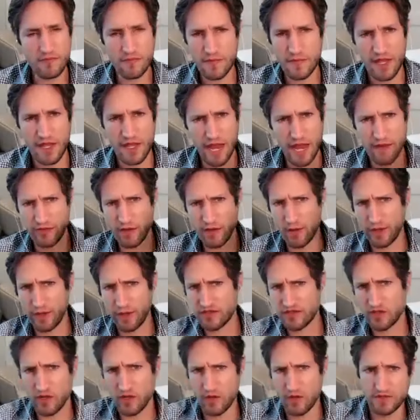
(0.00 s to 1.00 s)
everyone
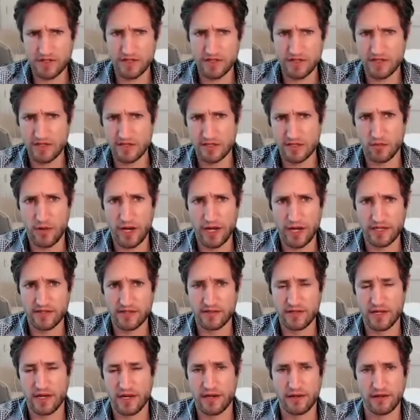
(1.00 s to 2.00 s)
assumes this is the way it's
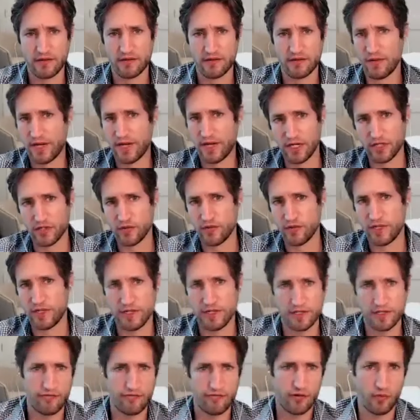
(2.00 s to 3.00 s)
done. We're going to do it a
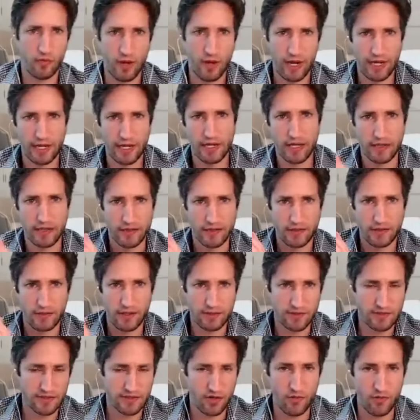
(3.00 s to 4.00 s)
different way. And
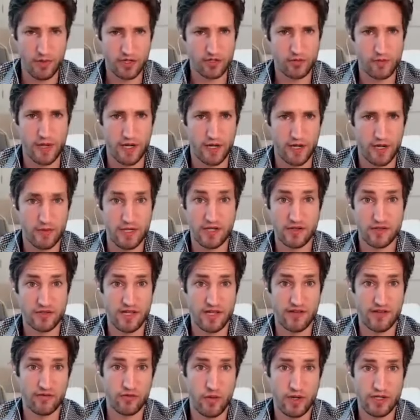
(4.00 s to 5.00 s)
it's so much better because
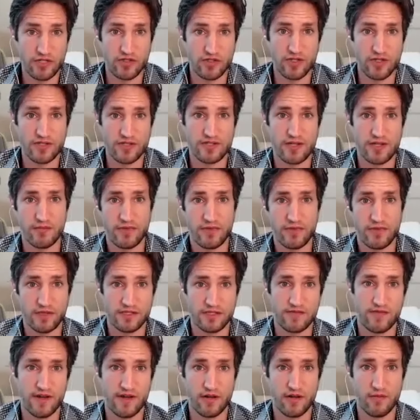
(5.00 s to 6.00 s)
they've questioned something that's
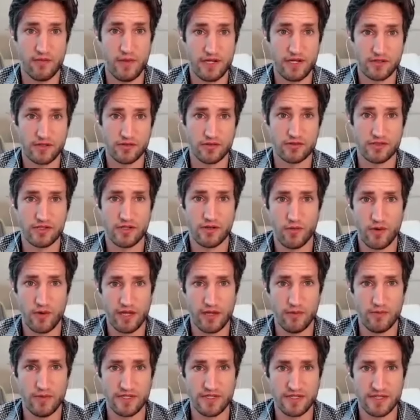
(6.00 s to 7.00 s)
fundamental to the way
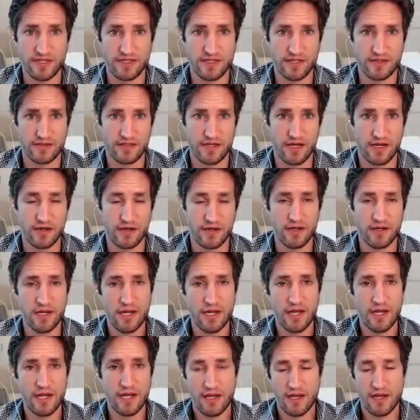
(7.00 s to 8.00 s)
the business is done.
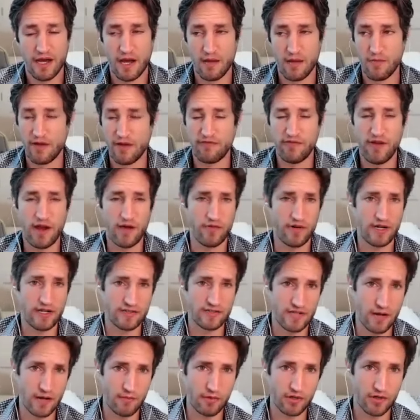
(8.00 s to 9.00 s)
My favorite
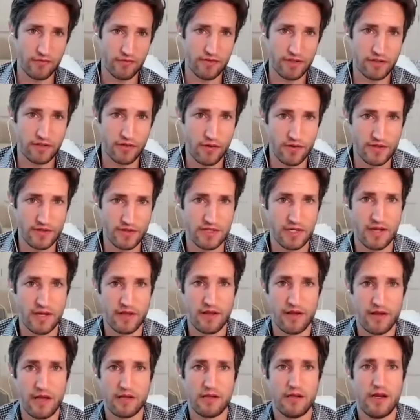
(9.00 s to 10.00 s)
example of it, though, is another
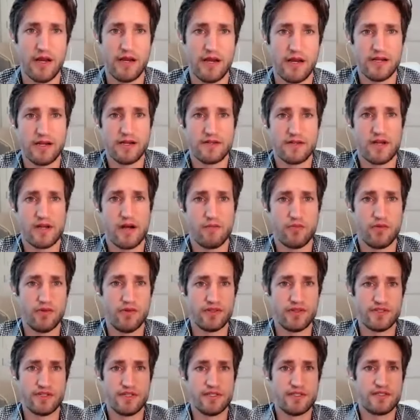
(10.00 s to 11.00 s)
athletic example.
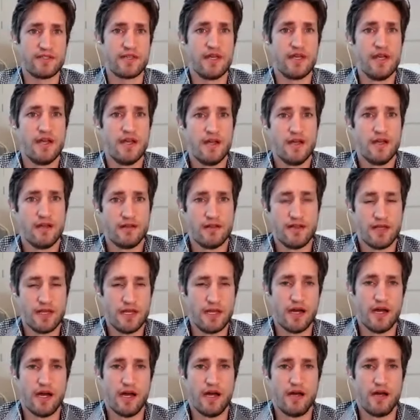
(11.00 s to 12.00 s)
This is the
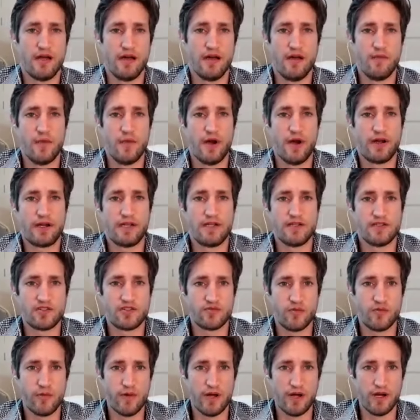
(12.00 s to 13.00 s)
American
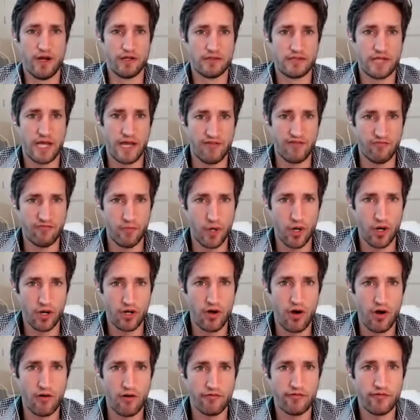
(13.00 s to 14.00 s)
swimmer, Dave
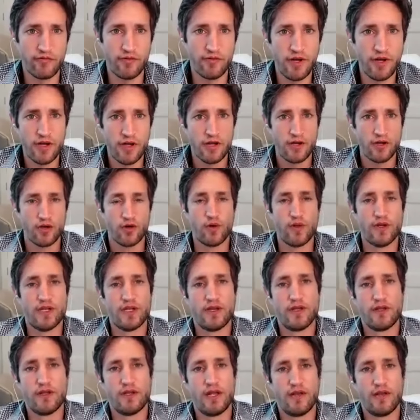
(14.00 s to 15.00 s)
Burkhoff, who in
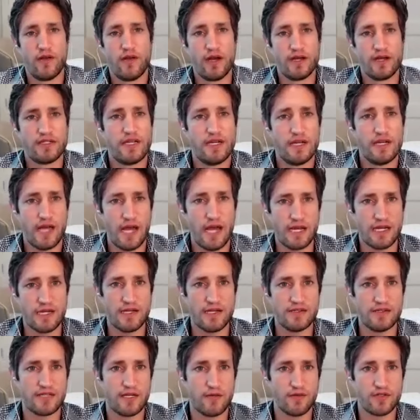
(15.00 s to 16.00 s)
the
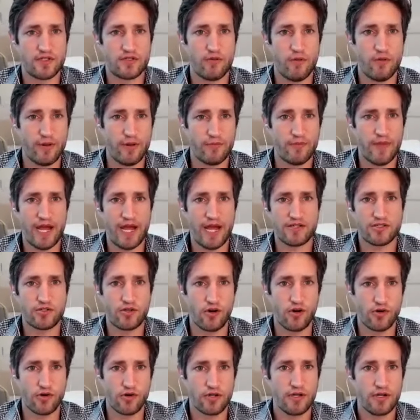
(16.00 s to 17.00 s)
1980s, he was swimming
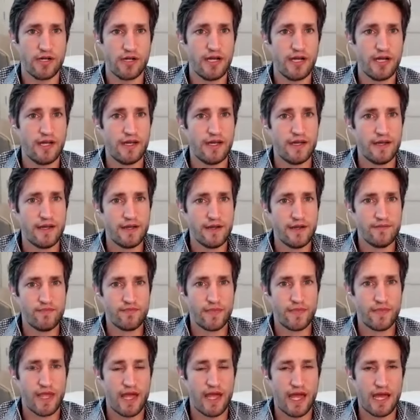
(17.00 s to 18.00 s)
backstroke.
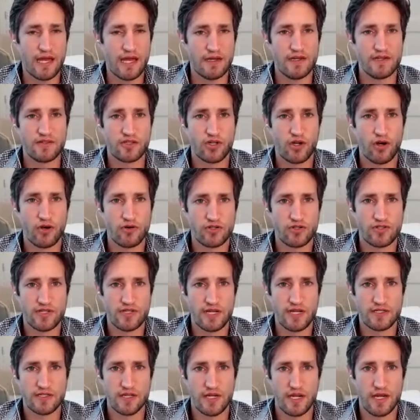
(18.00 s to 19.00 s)
And his coach
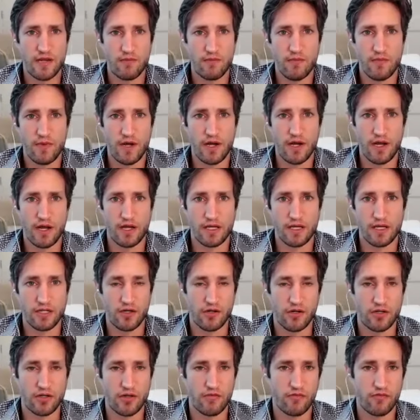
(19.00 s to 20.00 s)
said to him,
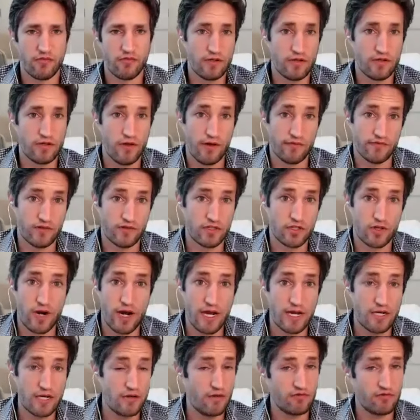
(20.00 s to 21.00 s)
you have to
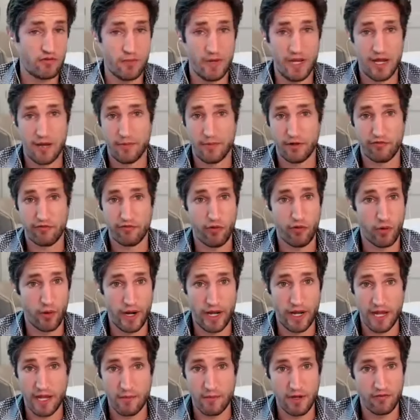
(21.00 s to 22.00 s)
train. You have to be up at 4
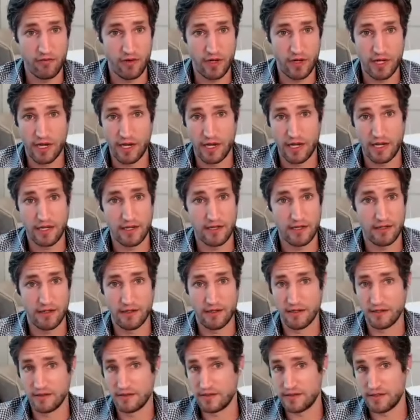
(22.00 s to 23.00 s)
a.m. every day.
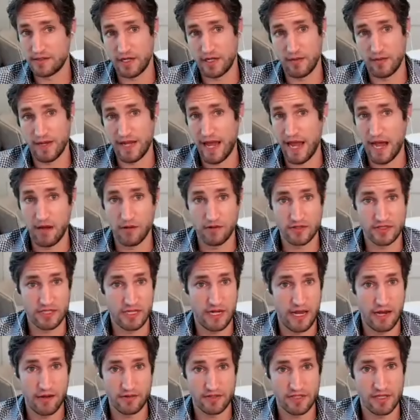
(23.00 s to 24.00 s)
It's going to be hours and
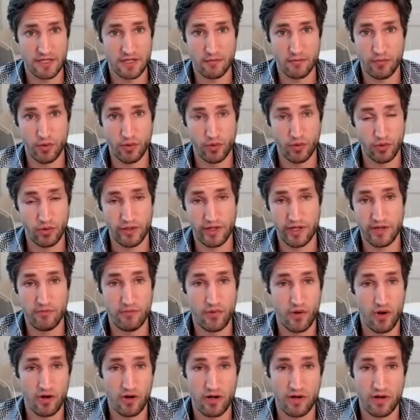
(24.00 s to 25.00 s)
hours in the pool. And
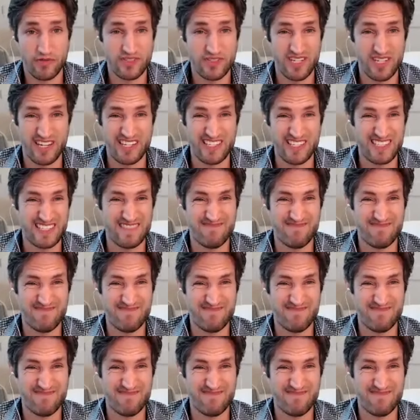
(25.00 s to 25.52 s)
Burkhoff said,